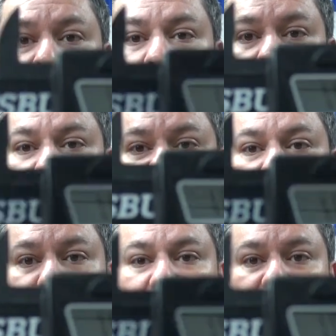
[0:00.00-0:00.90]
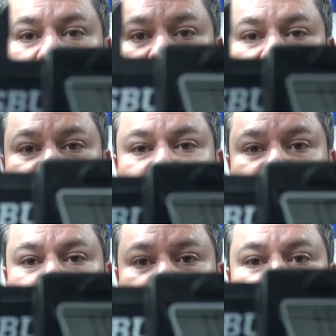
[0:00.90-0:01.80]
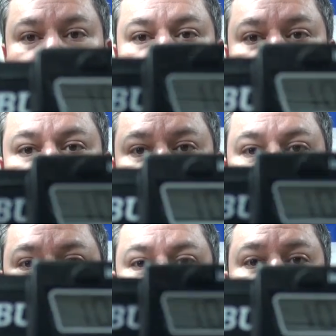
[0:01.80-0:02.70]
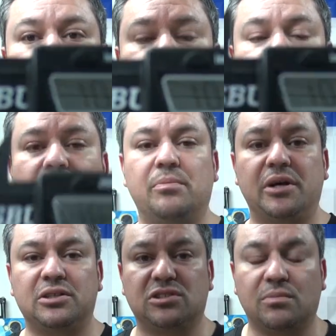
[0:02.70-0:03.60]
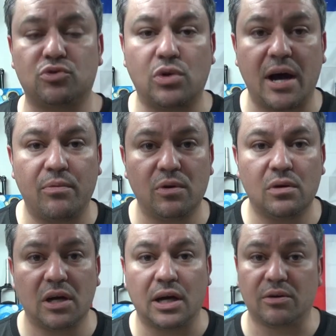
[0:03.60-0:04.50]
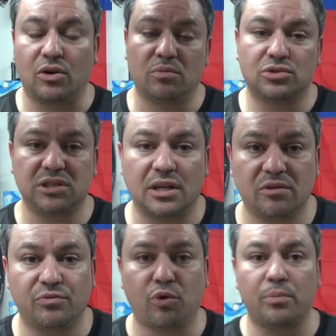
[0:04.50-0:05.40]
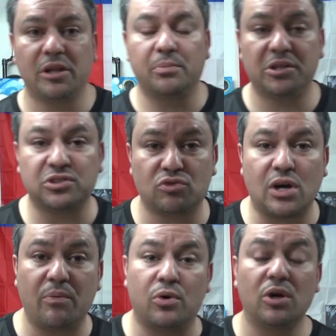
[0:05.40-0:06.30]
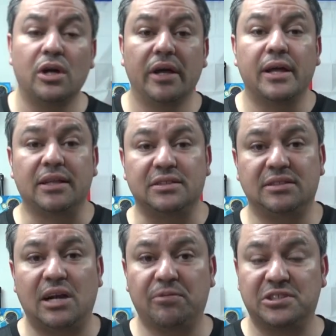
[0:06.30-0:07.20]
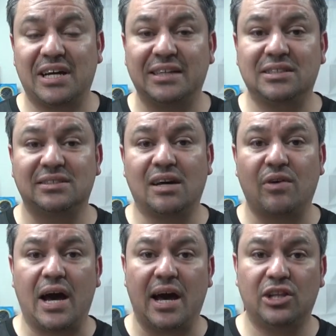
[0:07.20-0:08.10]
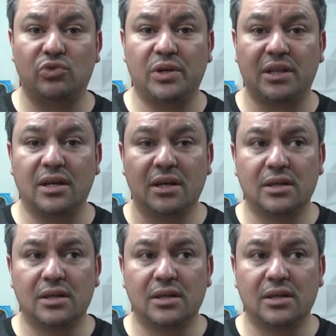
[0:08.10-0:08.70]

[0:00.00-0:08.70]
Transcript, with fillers: I was able to get 103.9 millimeters of travel uh, almost 104 millimeters of travel this is advertised as 100